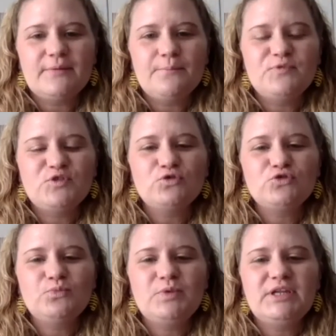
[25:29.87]
social
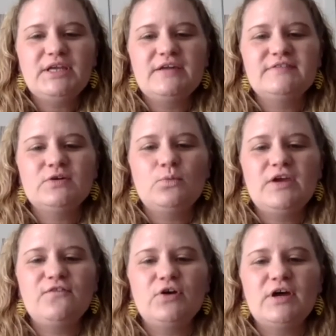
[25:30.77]
media is a way
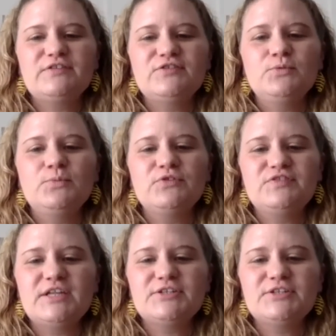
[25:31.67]
for us to present